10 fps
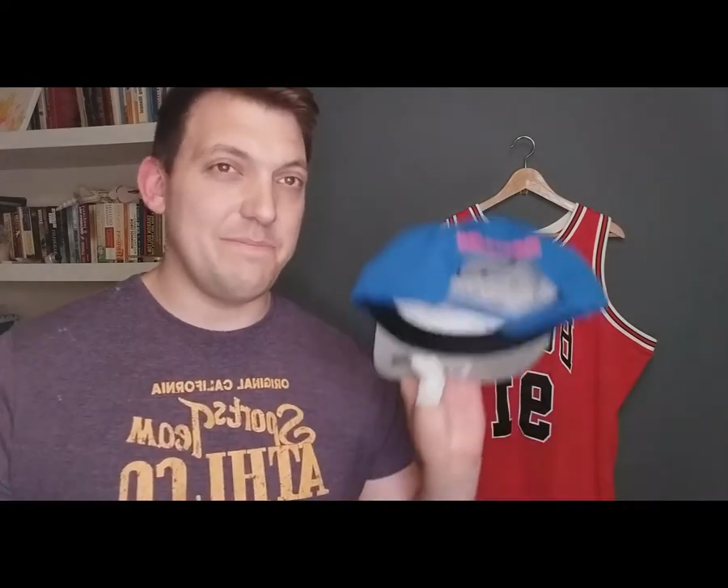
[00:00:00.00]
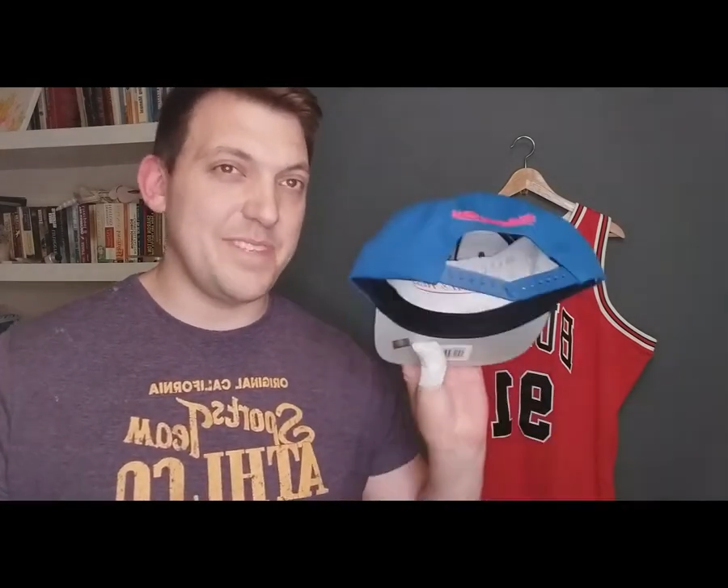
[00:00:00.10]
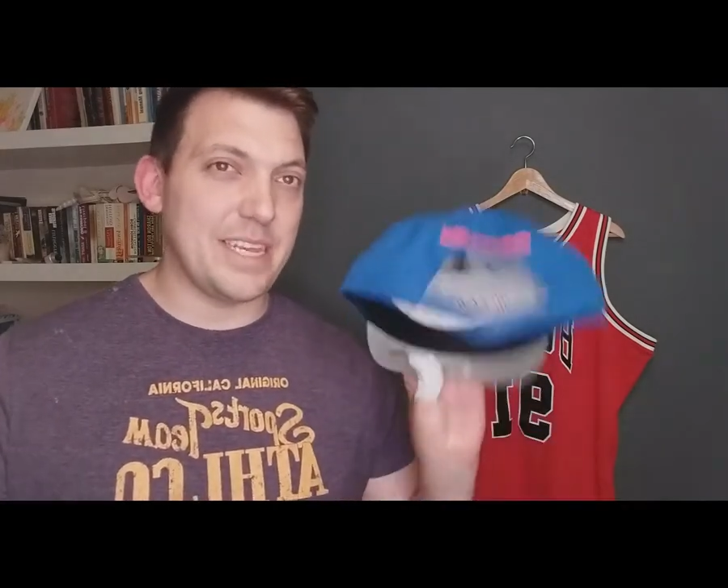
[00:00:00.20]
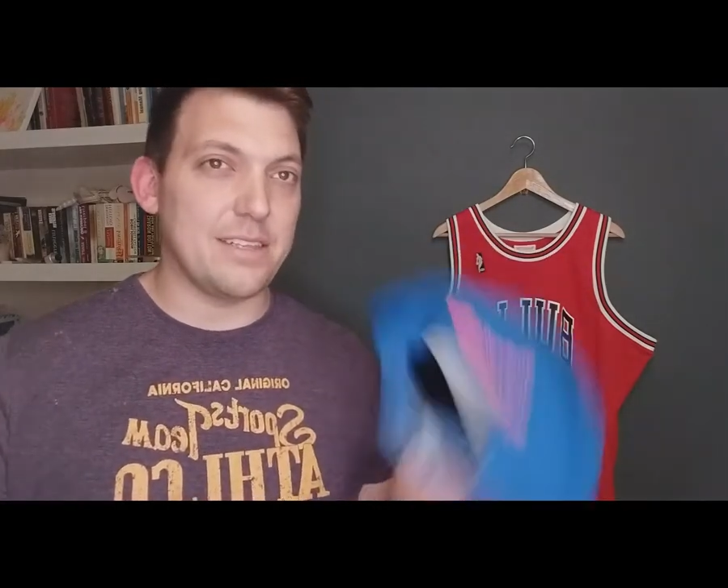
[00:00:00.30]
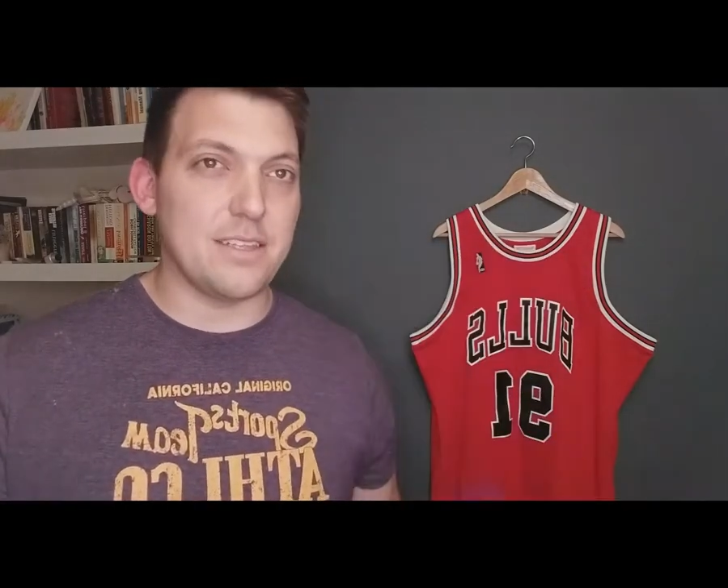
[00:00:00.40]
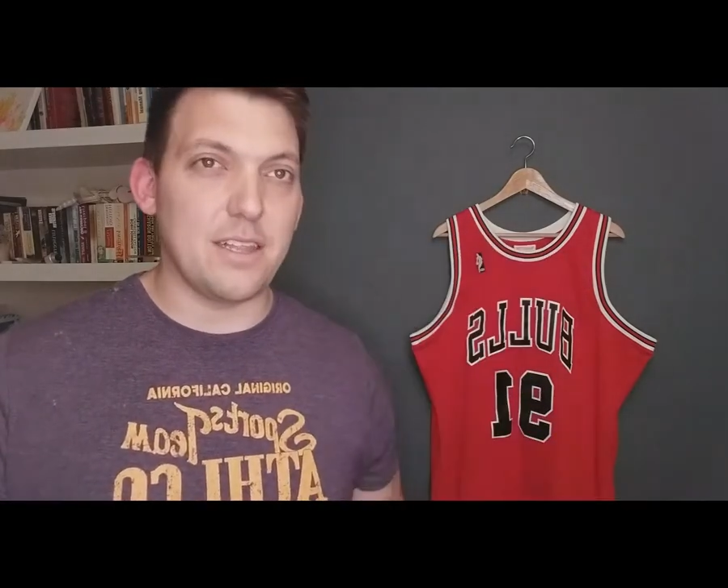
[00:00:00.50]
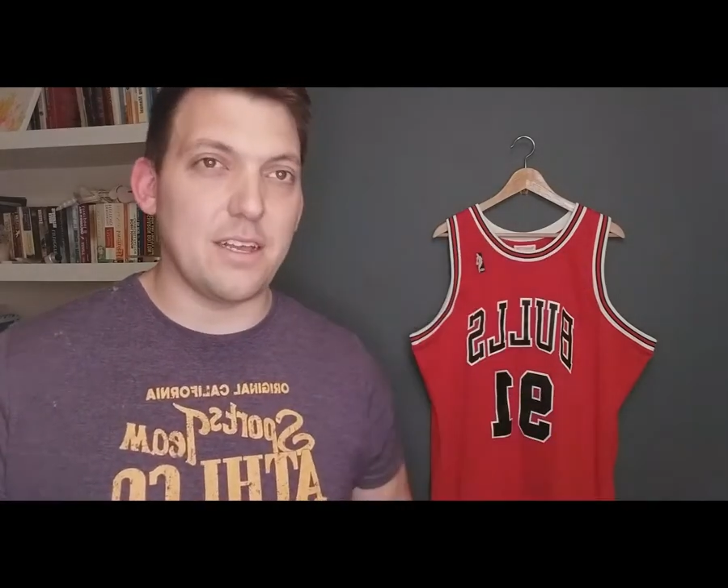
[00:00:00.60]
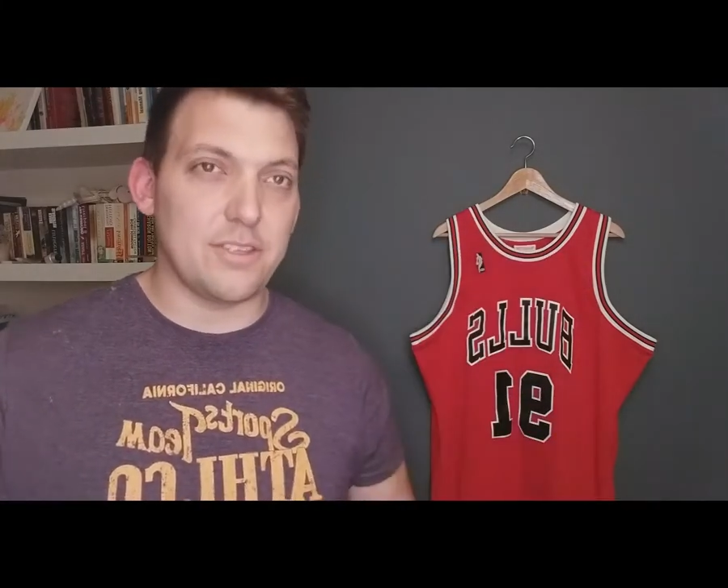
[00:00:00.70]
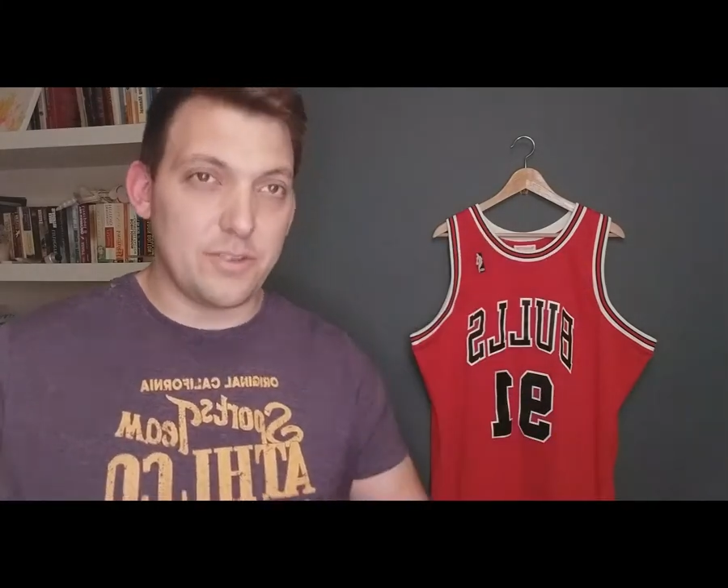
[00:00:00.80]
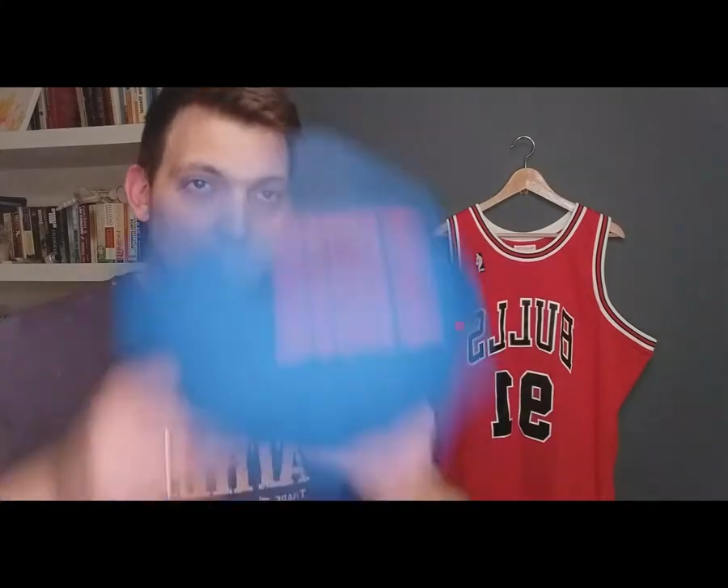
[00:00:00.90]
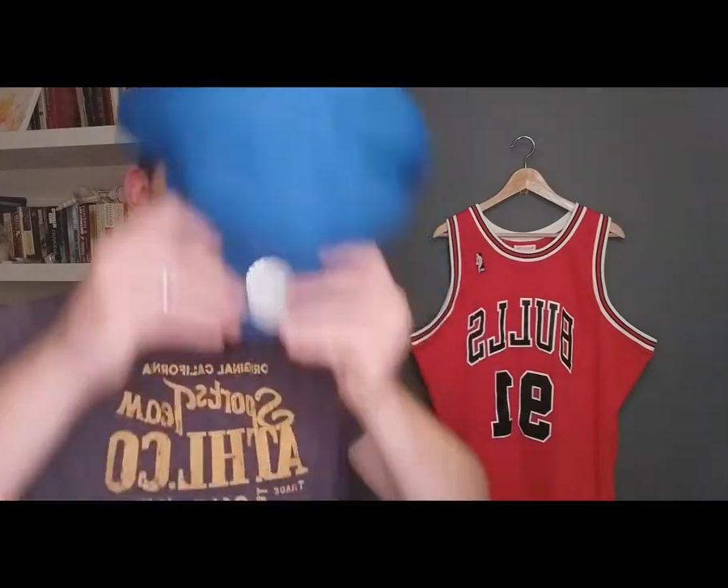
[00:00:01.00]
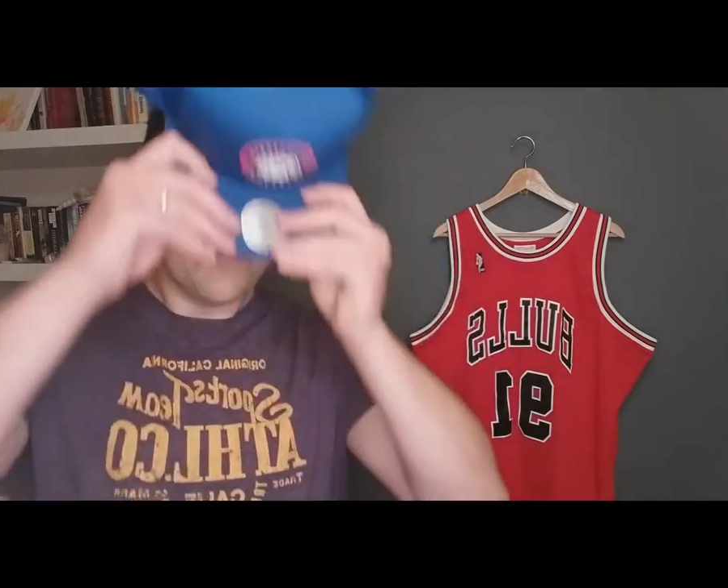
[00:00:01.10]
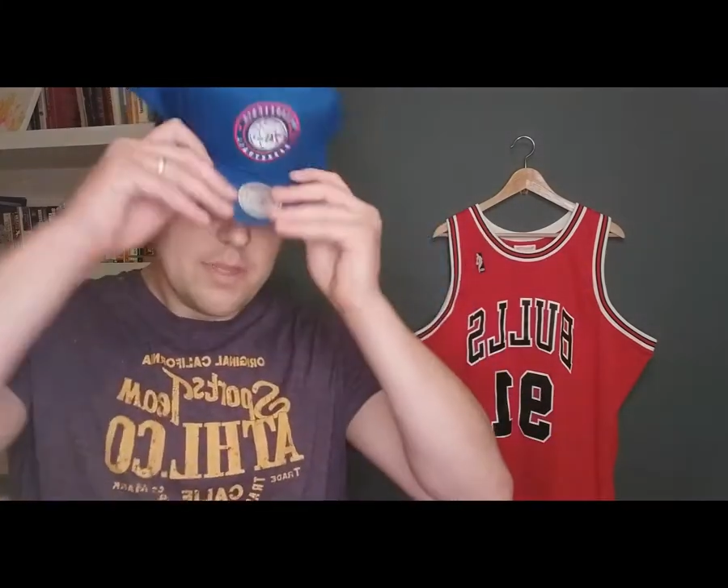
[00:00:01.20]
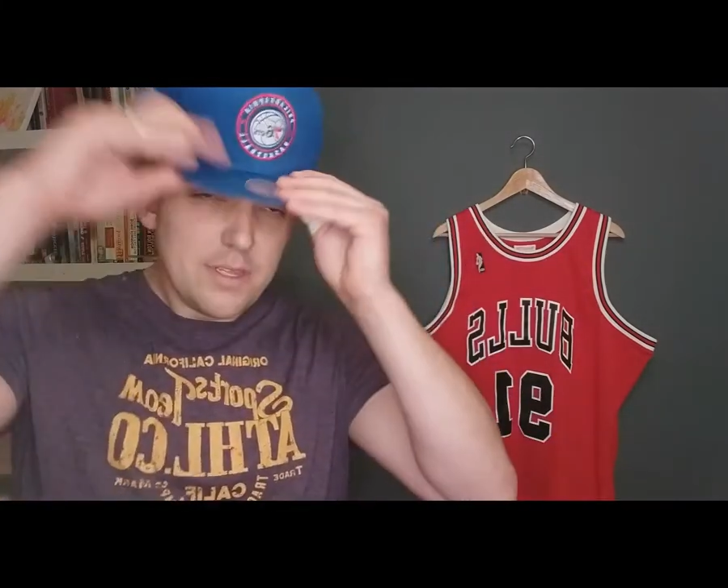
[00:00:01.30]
second to last toggle,